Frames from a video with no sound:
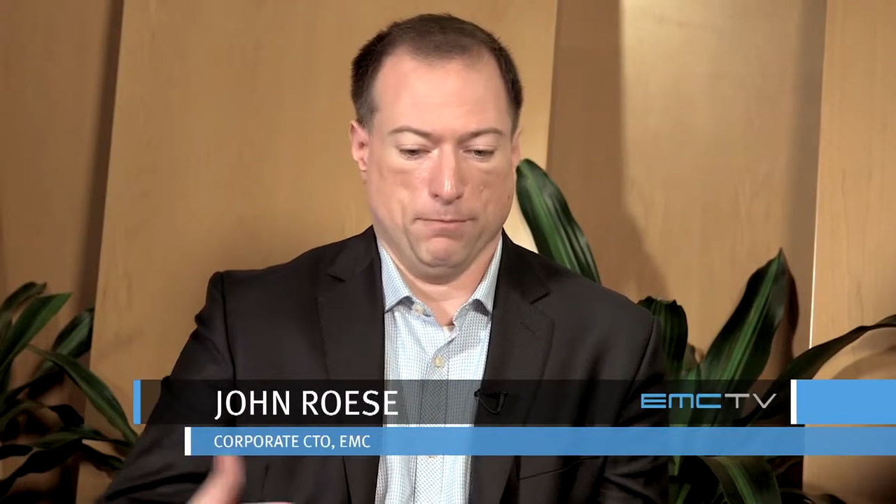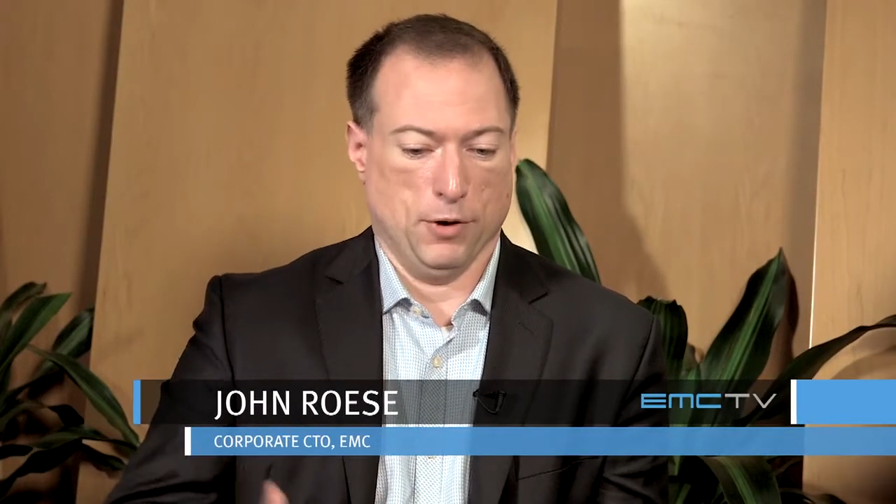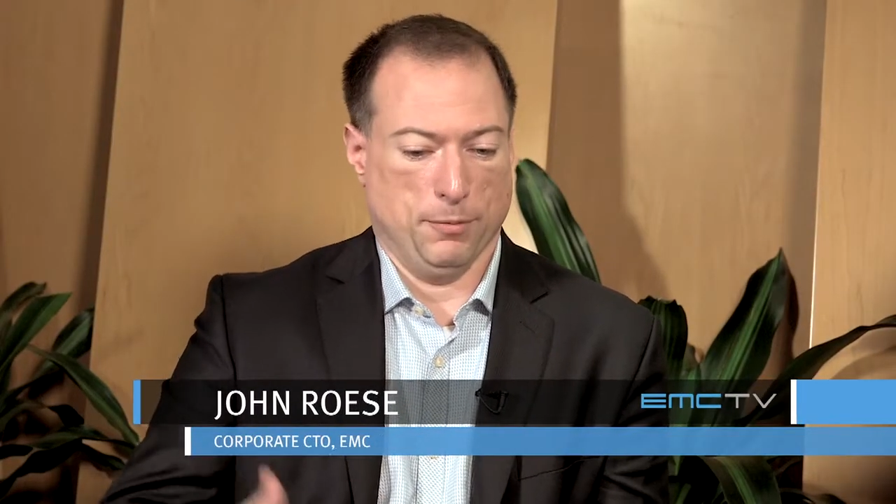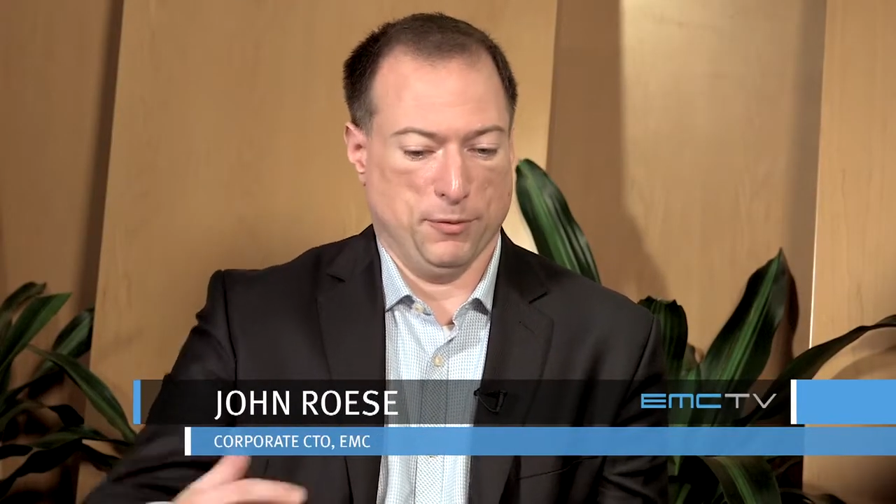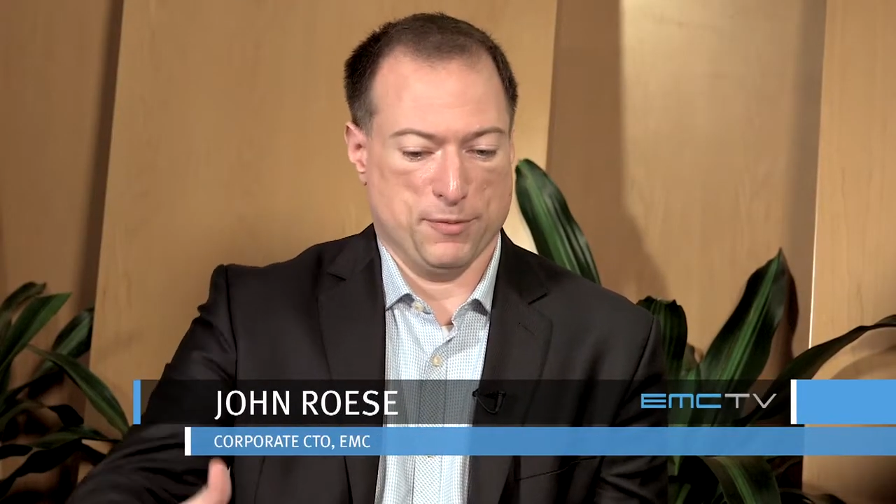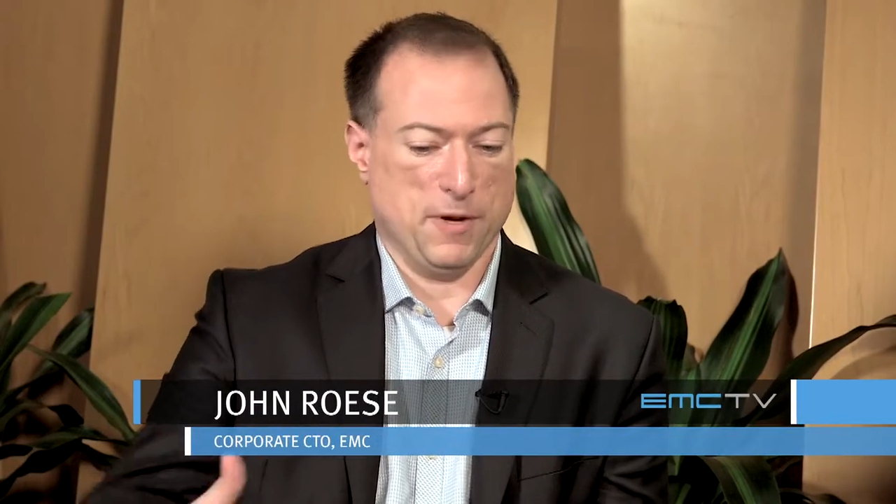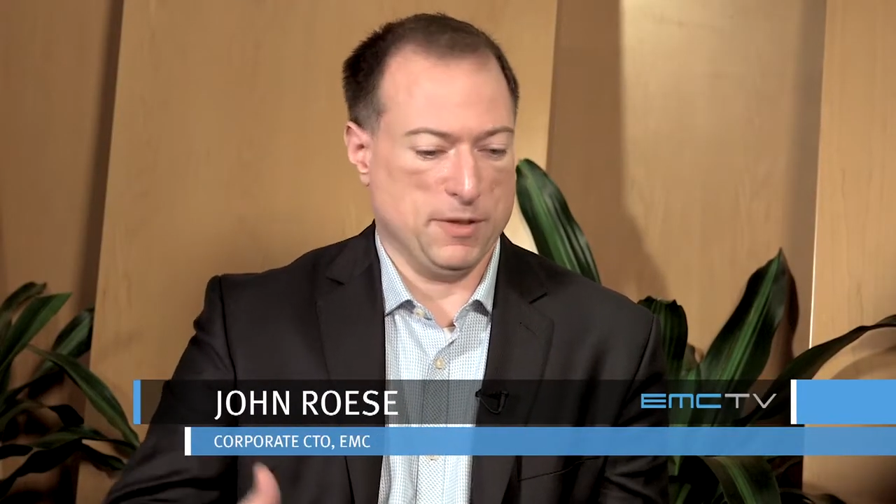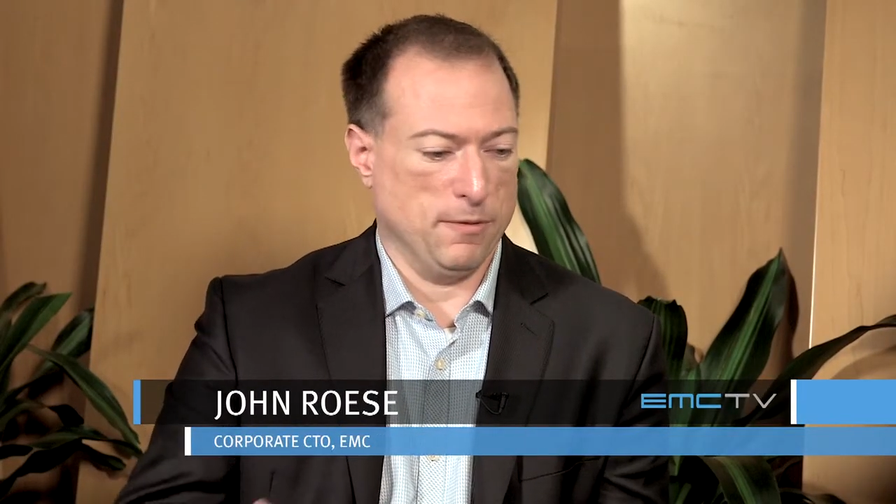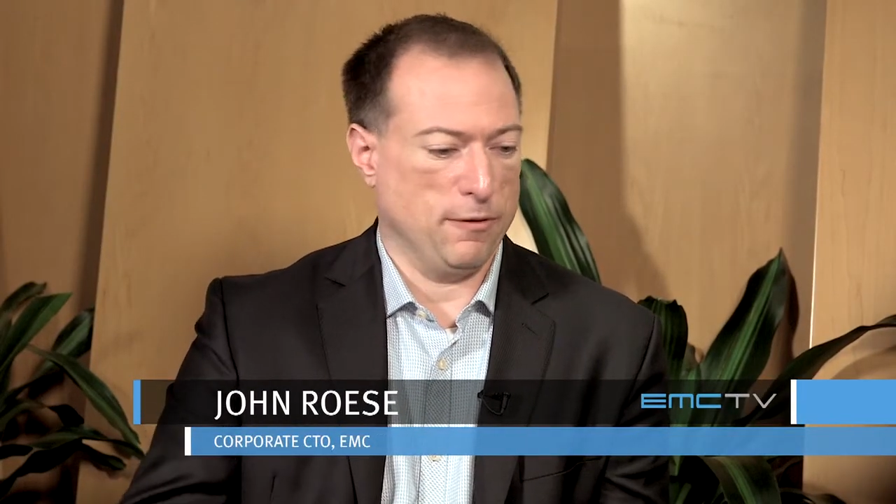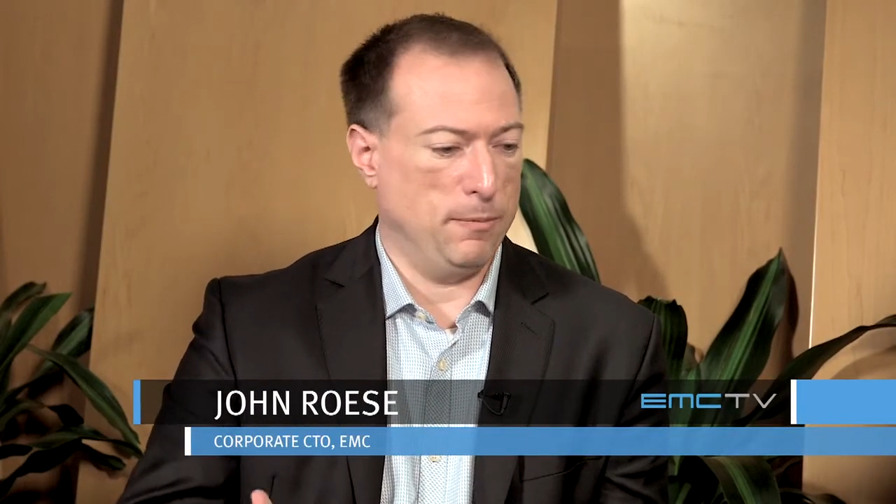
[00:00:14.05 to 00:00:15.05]
ultimately
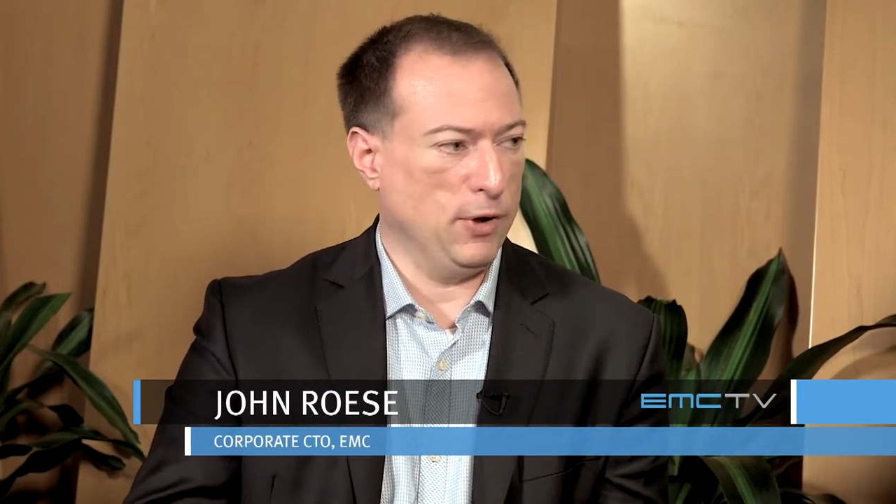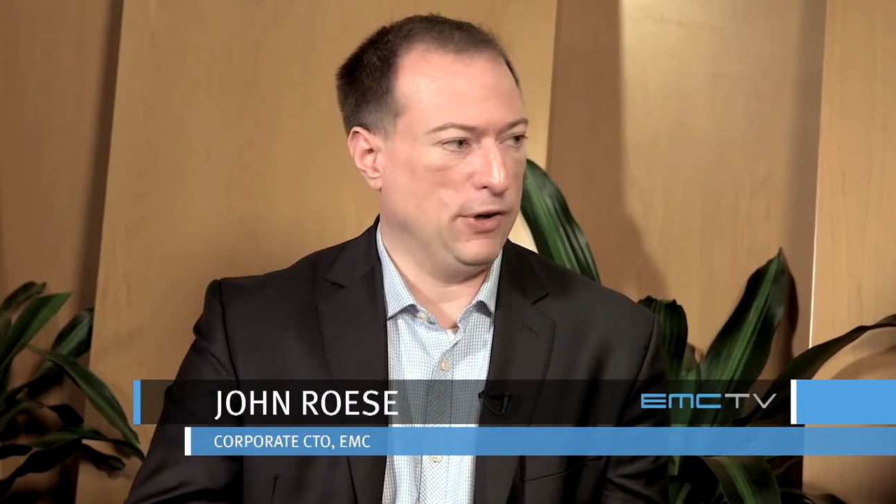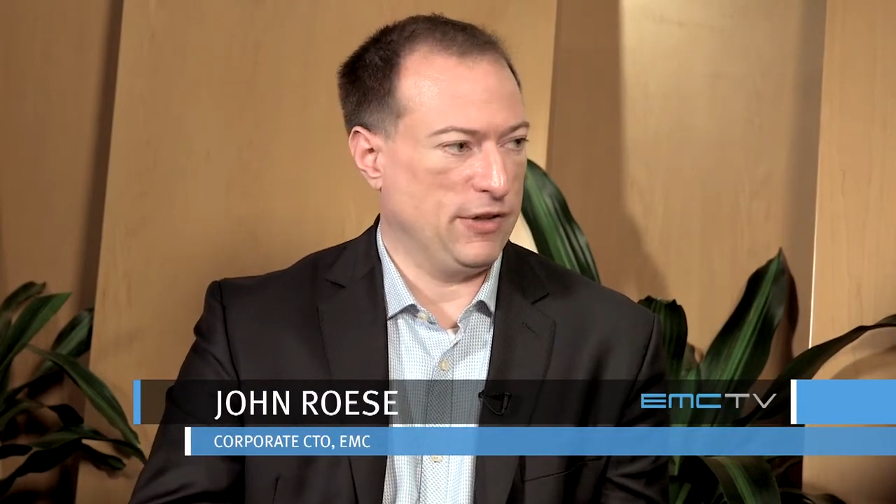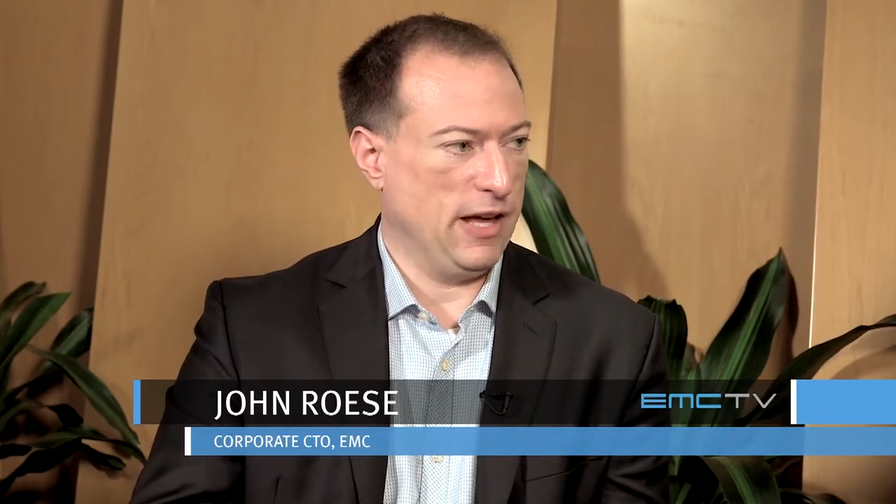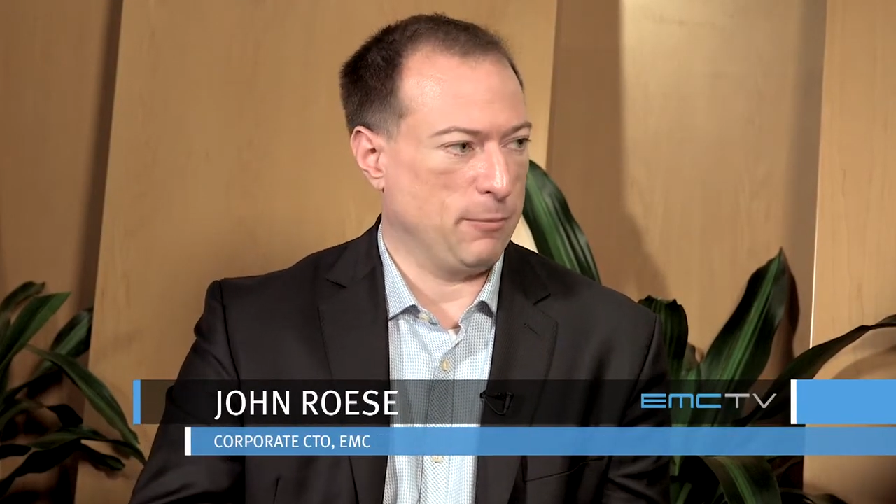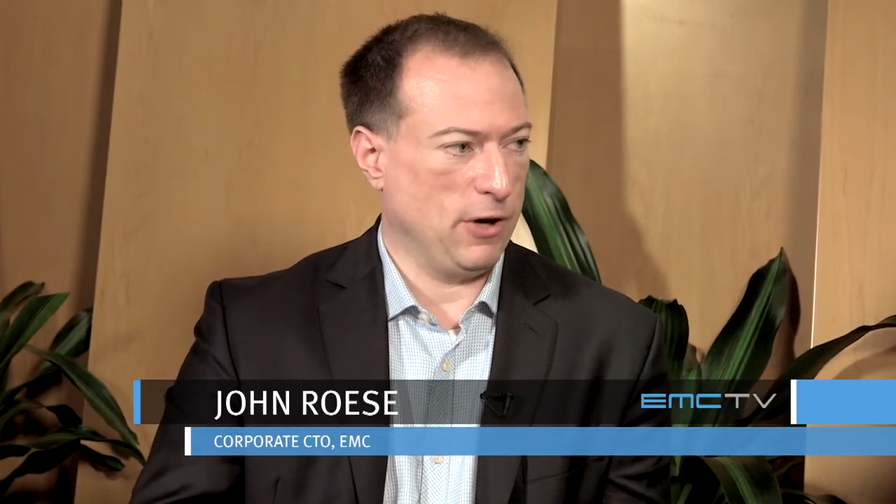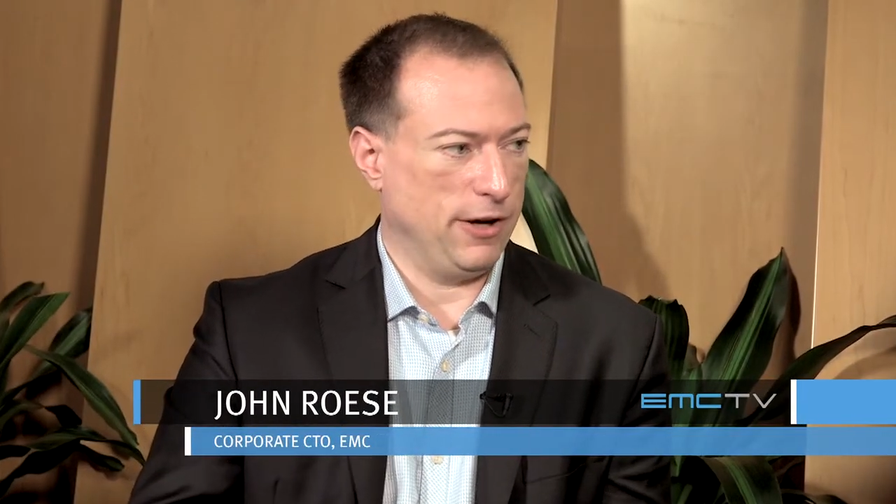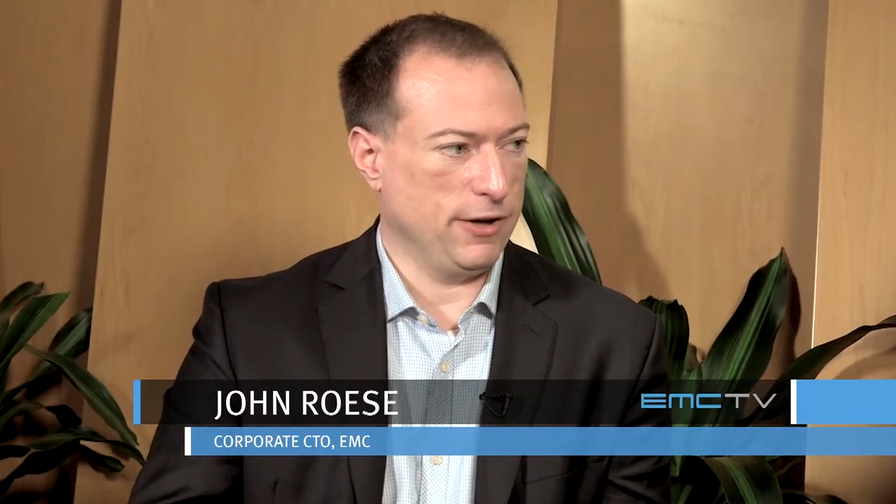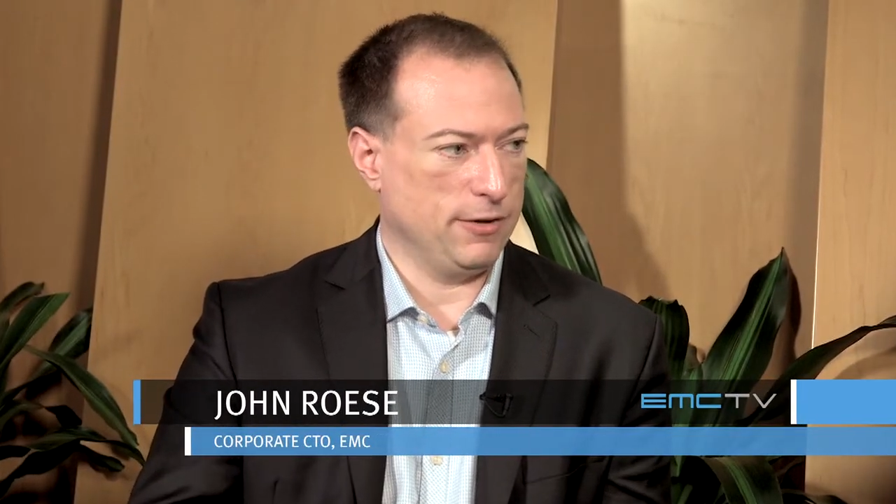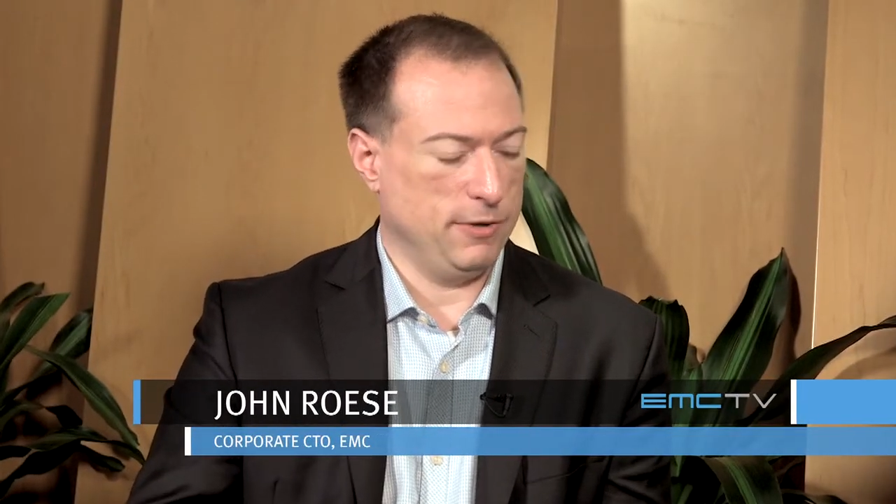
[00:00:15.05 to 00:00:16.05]
responsible for building that product,